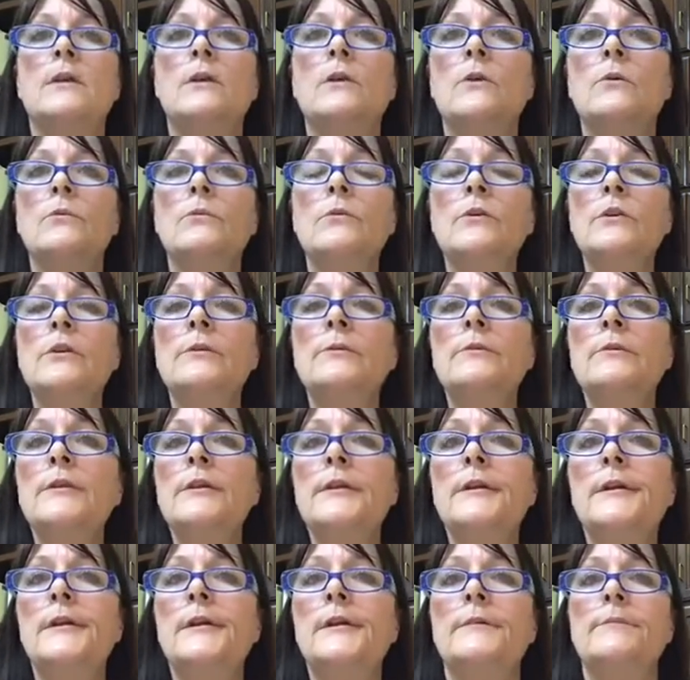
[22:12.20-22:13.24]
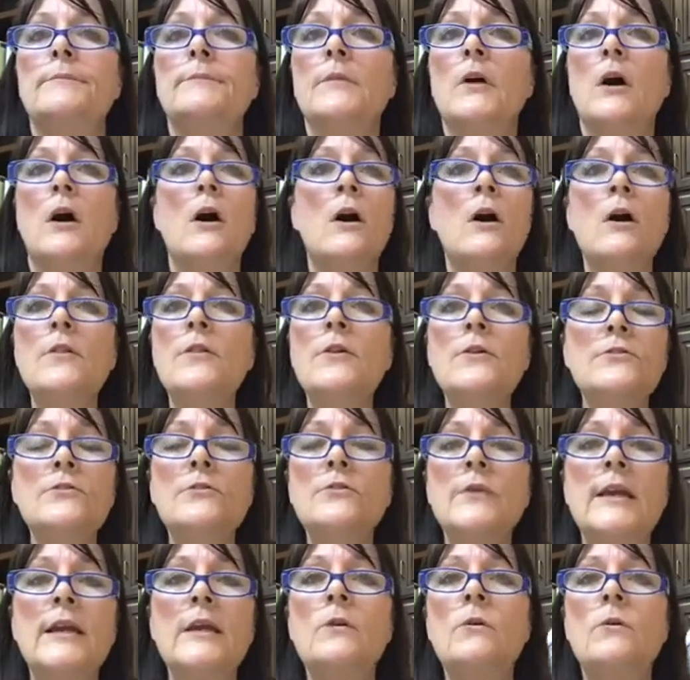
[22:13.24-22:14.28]
Really, really good. All those
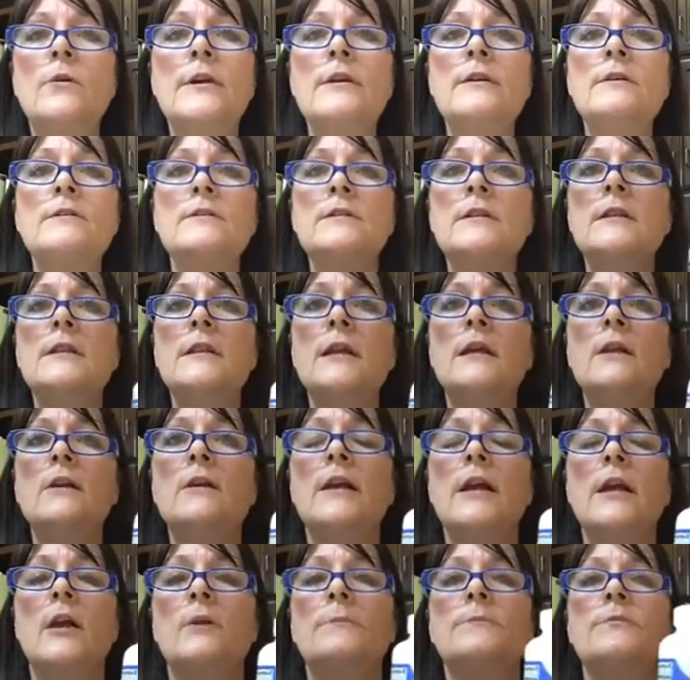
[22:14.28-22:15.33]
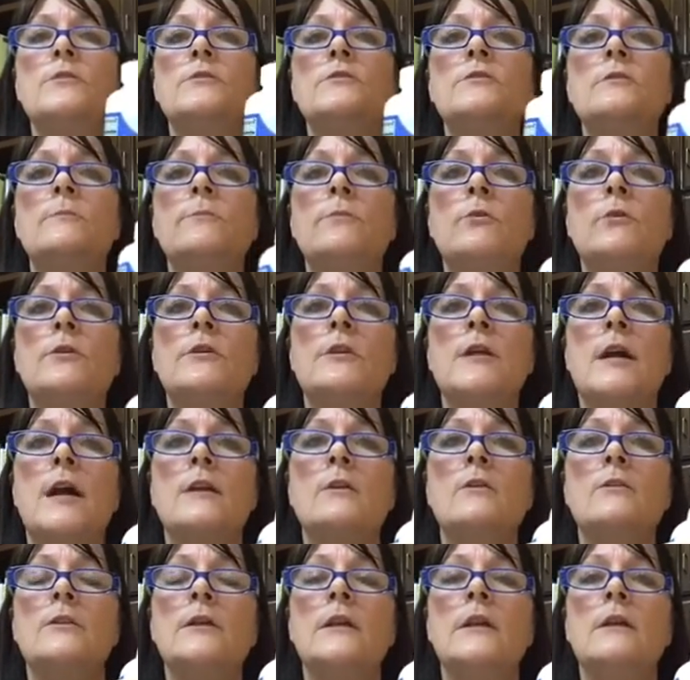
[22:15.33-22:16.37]
great oils in there help to support
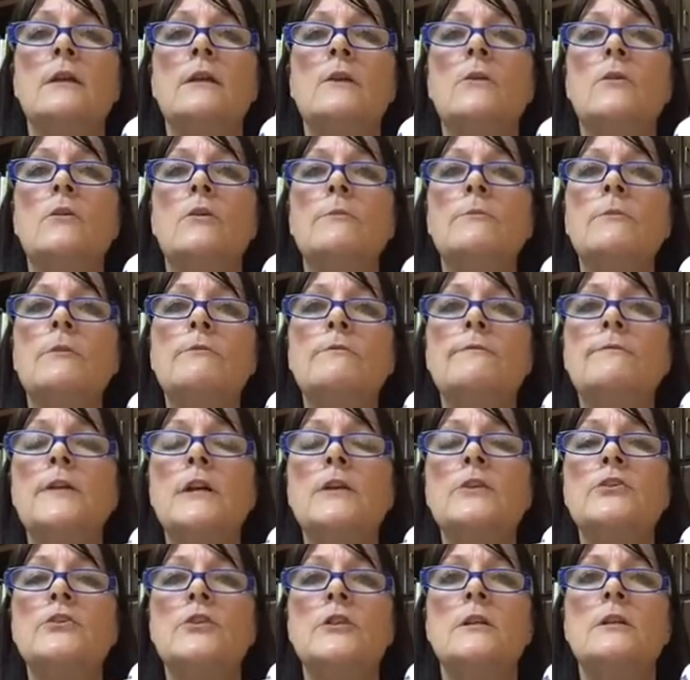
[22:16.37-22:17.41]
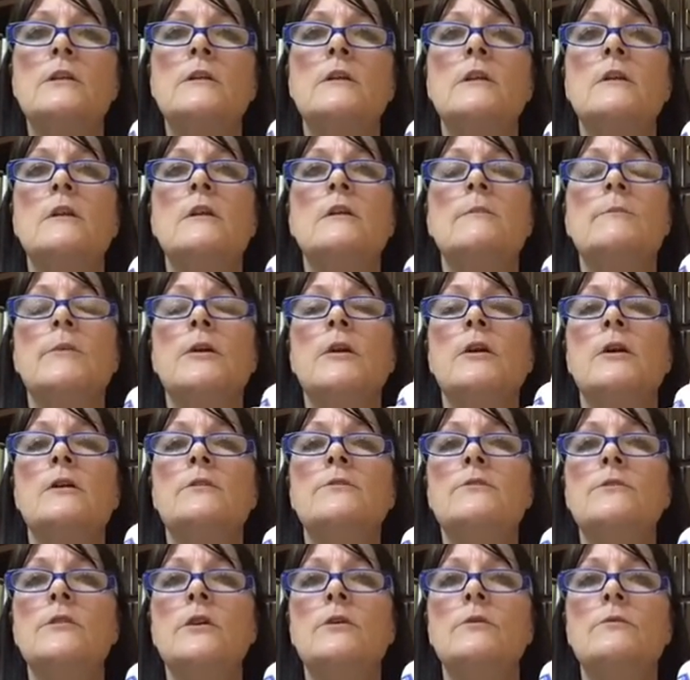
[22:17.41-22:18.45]
not only hormone function, but
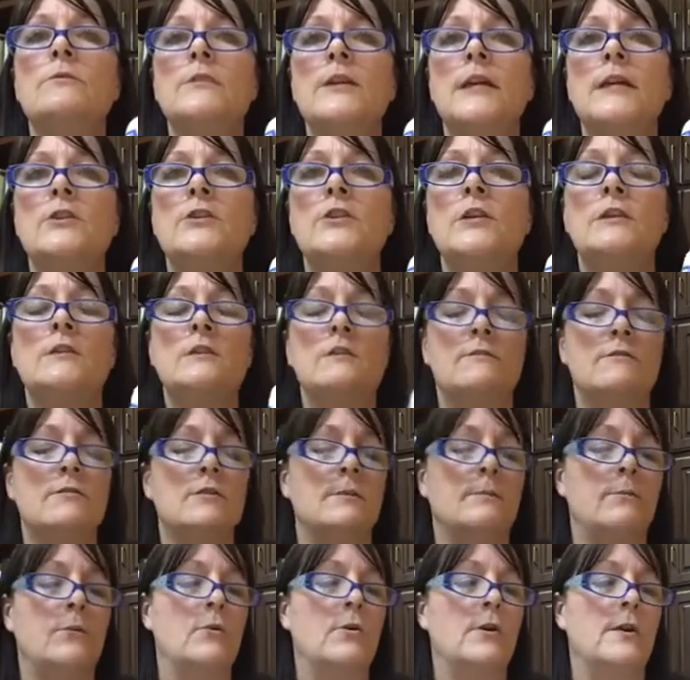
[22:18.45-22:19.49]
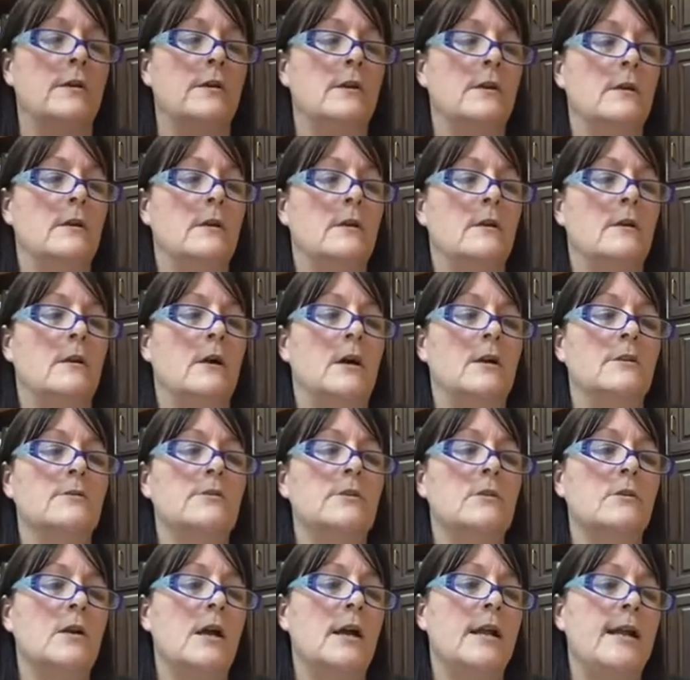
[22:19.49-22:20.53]
also digestive support.
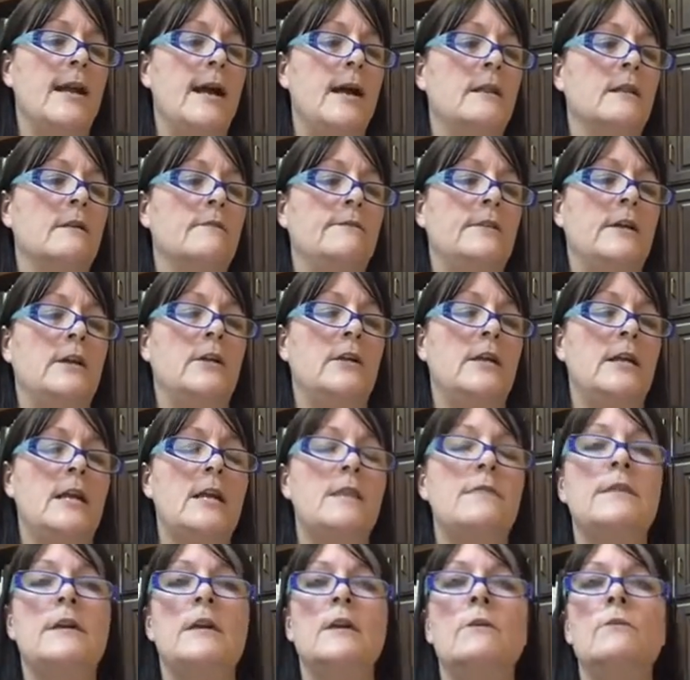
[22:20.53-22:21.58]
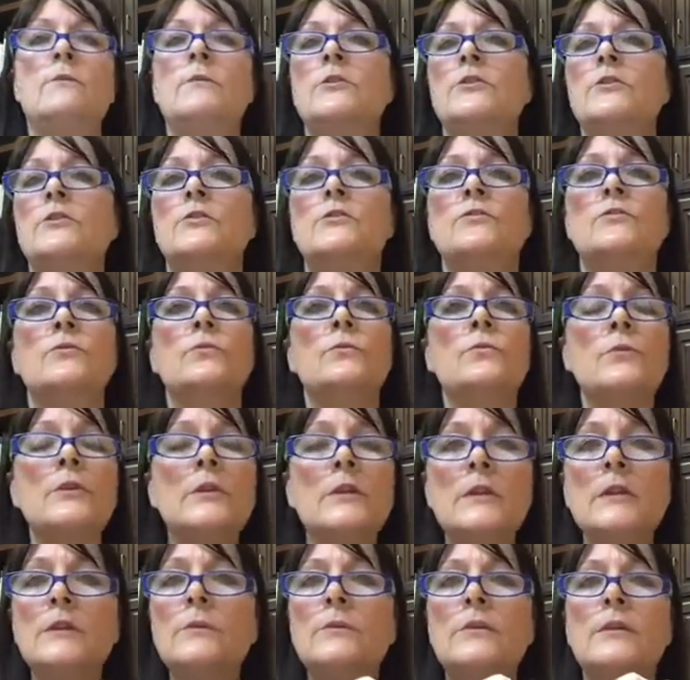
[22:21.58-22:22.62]
Also got aloe vera in there, which is
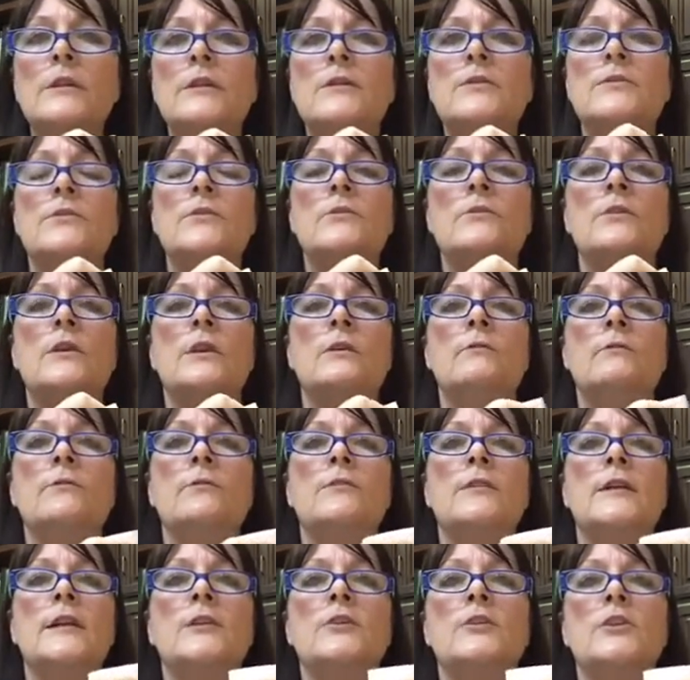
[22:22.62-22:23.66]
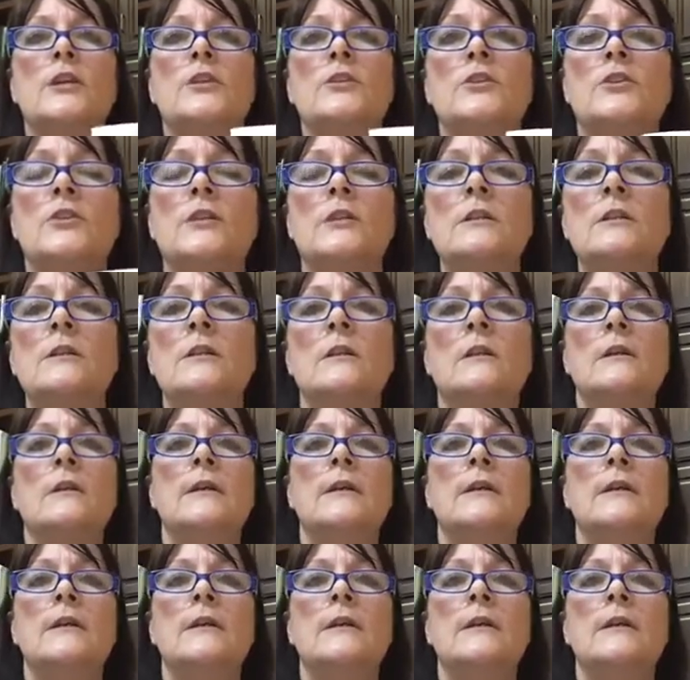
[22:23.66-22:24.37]
really, really soothing for digestion.